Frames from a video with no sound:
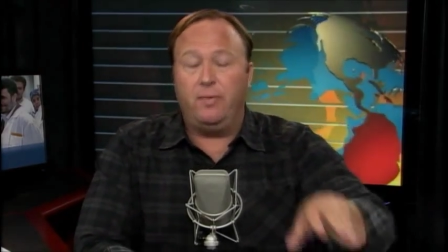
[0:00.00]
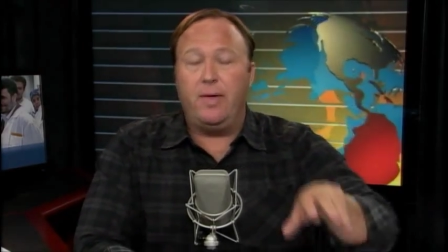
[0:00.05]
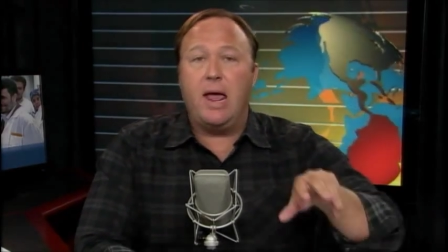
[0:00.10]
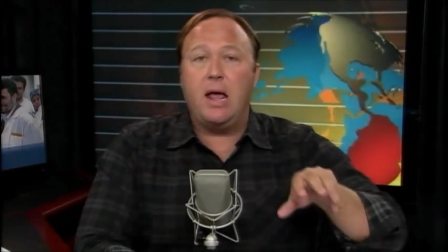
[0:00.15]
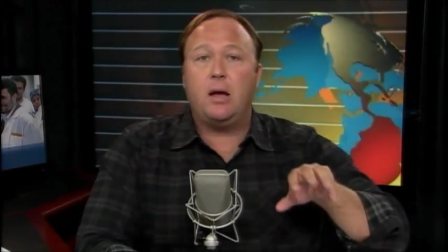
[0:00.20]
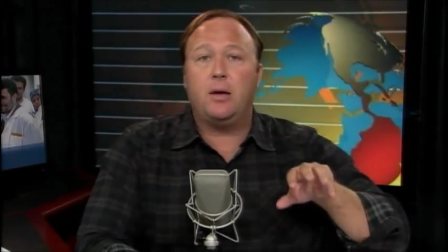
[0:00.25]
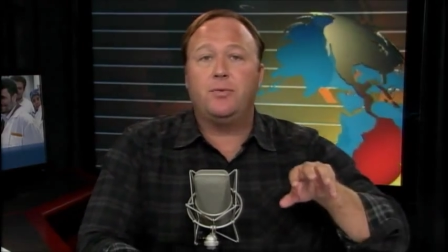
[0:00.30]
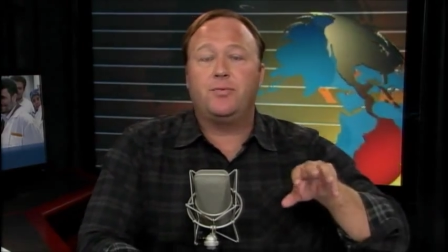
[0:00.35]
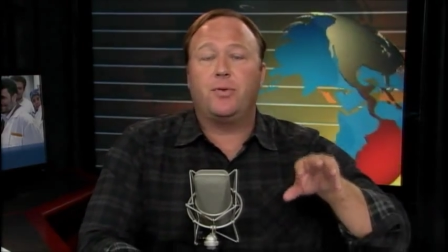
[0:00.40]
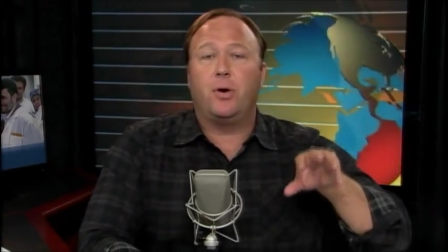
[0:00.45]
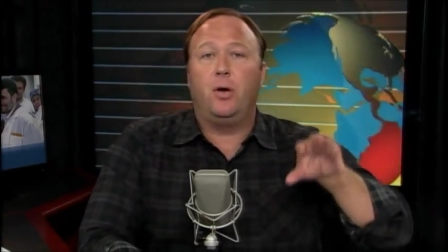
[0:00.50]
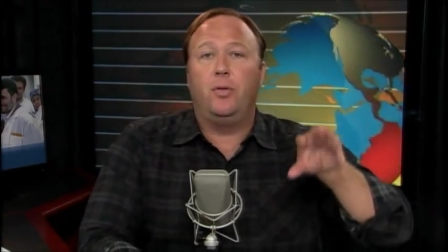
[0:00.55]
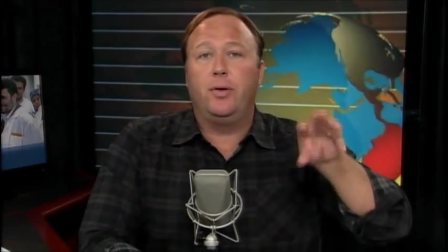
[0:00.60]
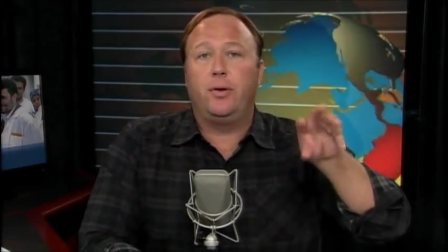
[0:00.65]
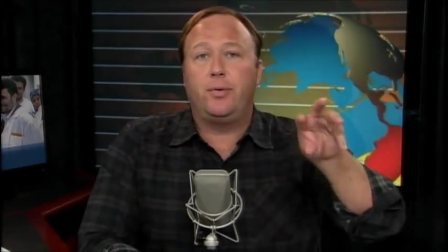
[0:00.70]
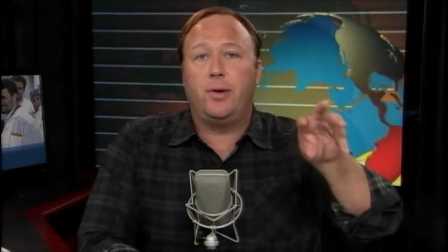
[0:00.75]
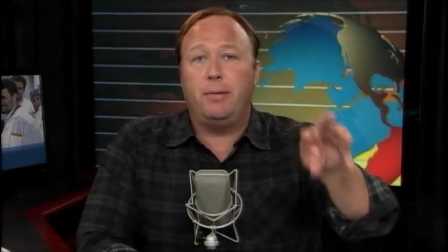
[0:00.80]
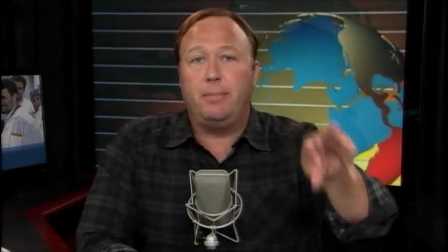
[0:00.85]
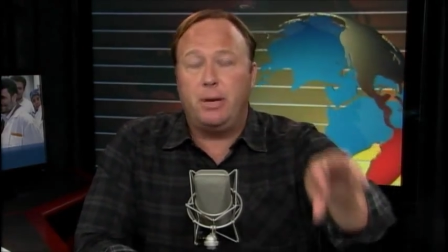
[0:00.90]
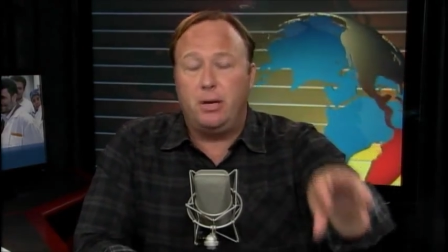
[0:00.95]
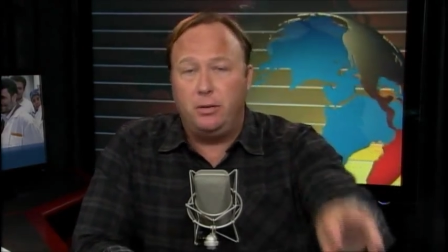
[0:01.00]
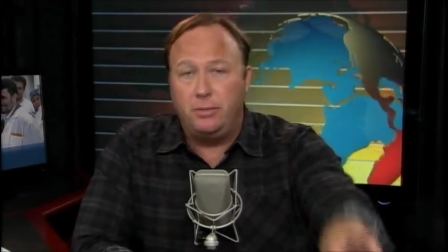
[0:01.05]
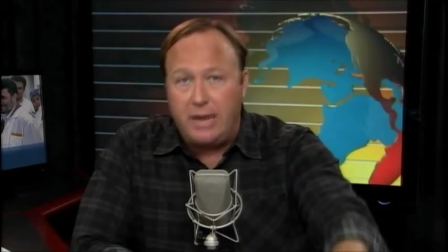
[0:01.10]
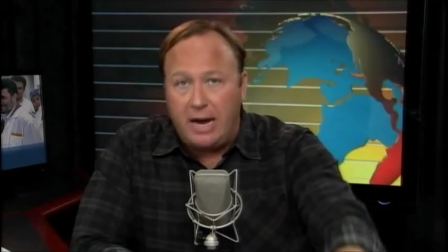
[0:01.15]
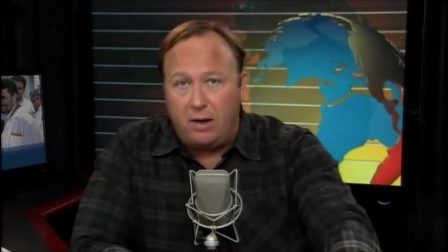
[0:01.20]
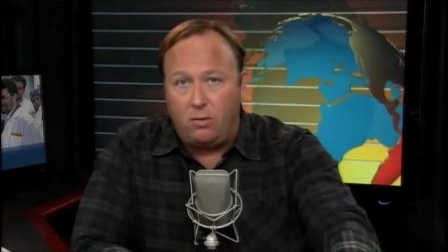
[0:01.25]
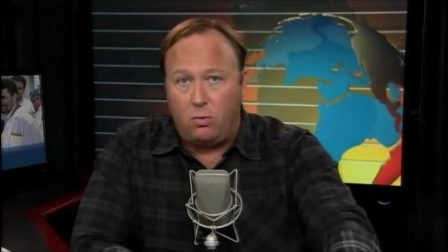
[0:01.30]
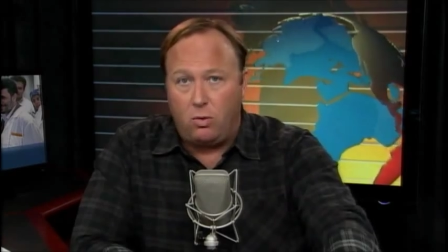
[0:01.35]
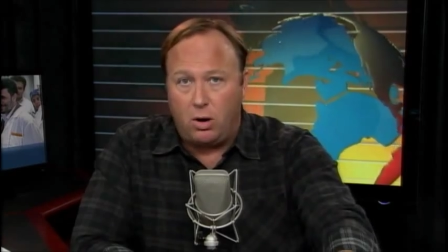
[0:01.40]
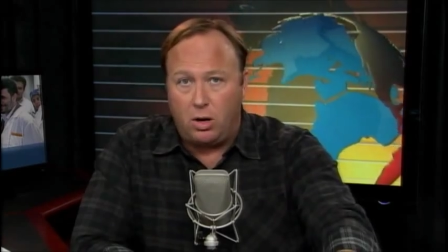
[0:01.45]
They control the criminal
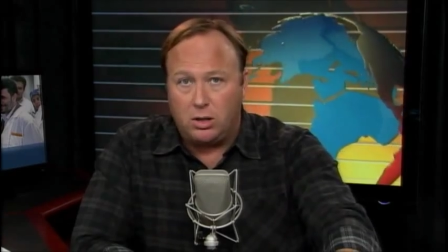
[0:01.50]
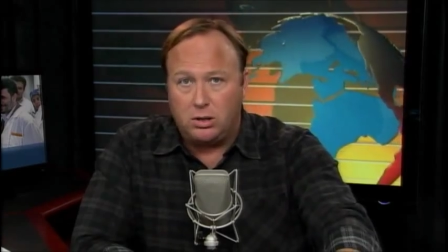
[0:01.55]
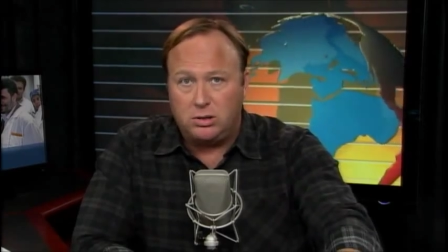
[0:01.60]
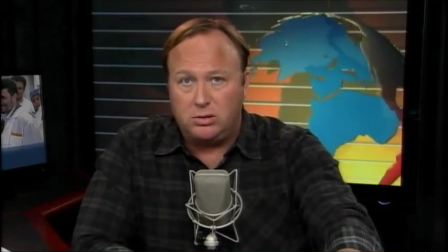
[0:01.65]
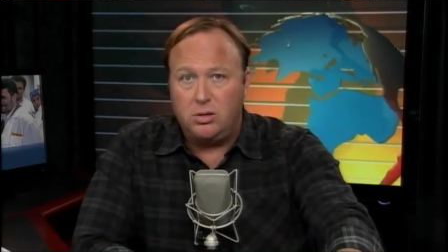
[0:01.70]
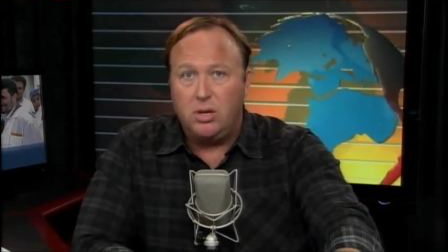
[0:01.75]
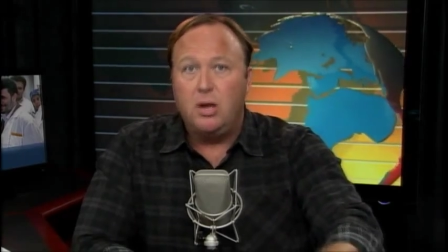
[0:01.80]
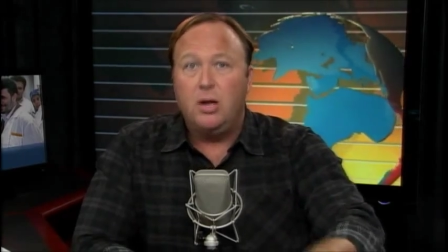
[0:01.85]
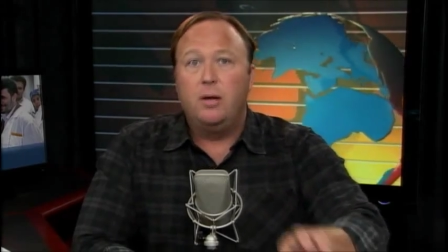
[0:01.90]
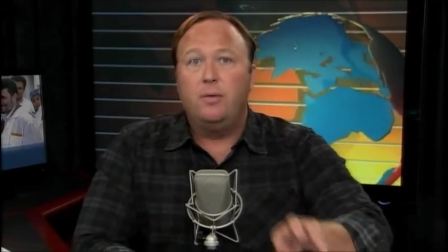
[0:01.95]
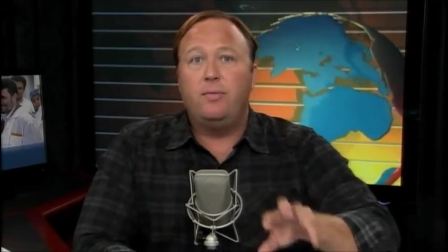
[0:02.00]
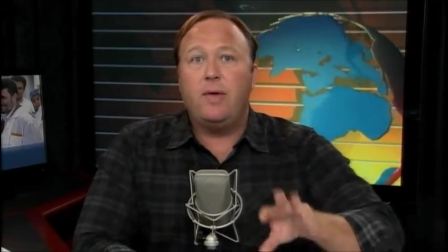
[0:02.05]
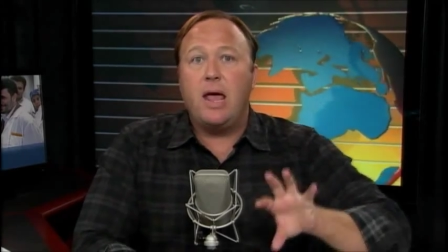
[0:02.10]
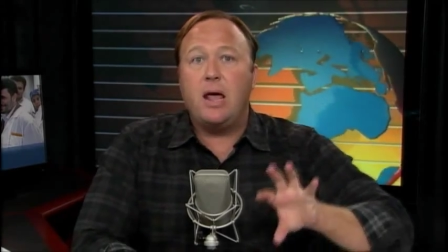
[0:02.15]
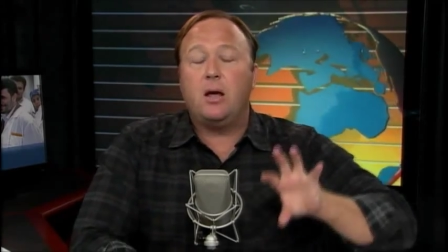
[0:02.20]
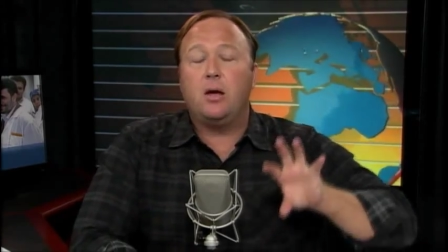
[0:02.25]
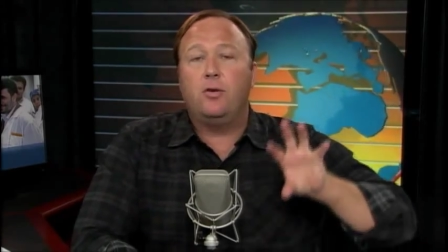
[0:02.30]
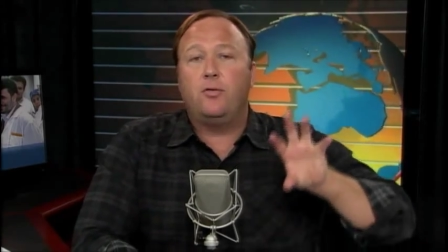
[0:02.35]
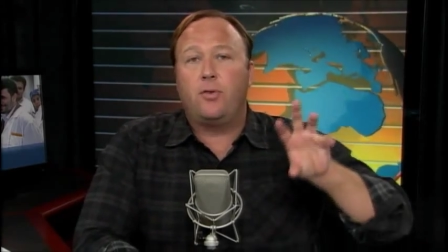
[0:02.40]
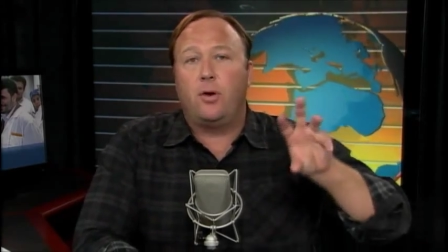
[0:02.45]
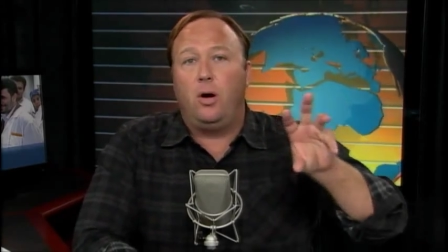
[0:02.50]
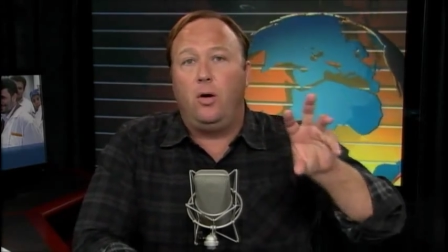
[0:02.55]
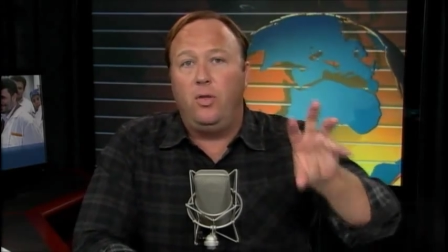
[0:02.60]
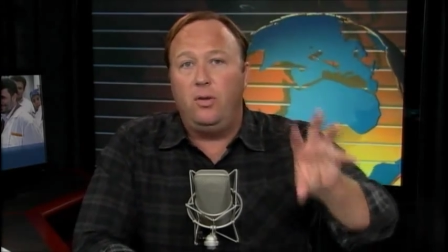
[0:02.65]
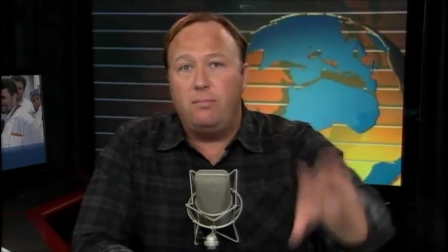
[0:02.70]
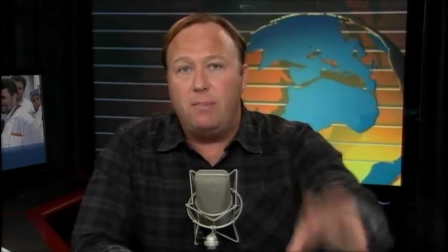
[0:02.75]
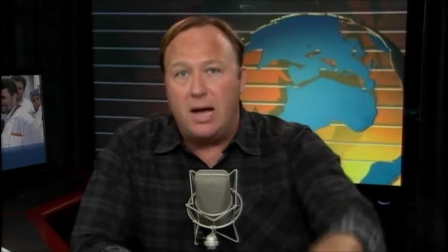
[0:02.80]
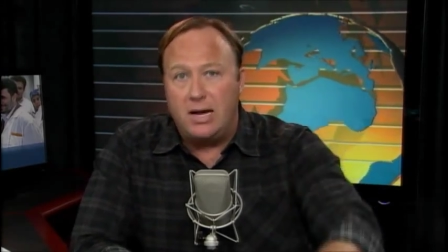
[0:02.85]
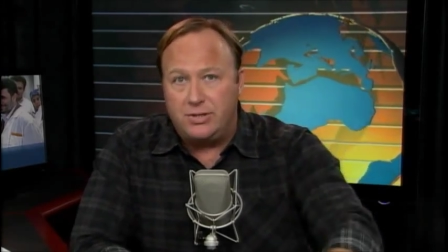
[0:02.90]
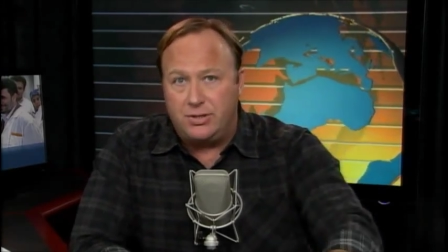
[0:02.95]
networks. They control
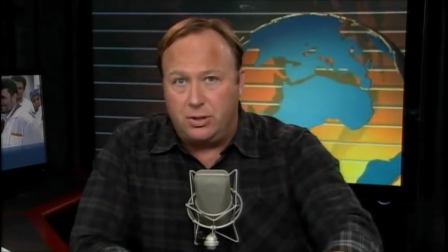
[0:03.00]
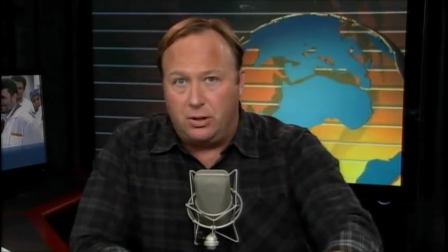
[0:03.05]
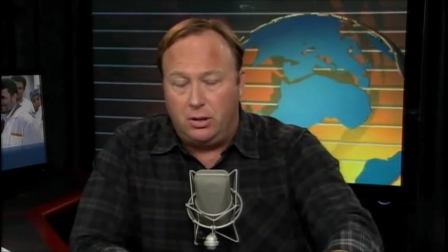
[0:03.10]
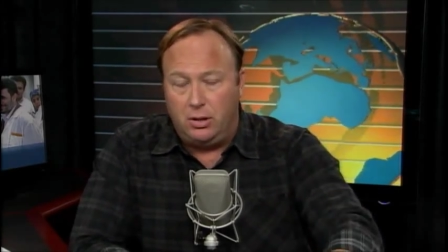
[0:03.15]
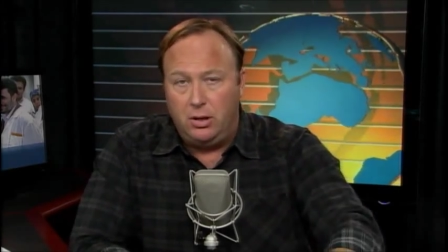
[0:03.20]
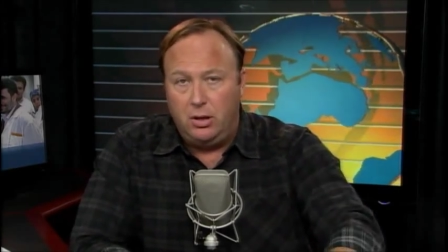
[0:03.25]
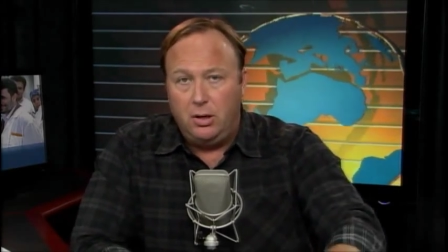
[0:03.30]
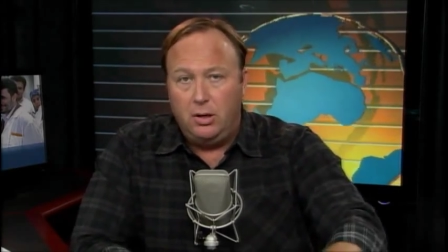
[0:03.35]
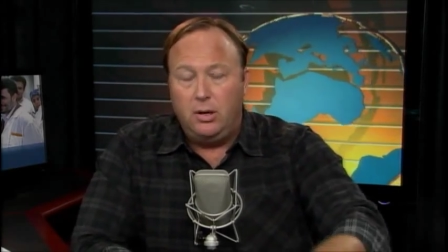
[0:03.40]
the muscle.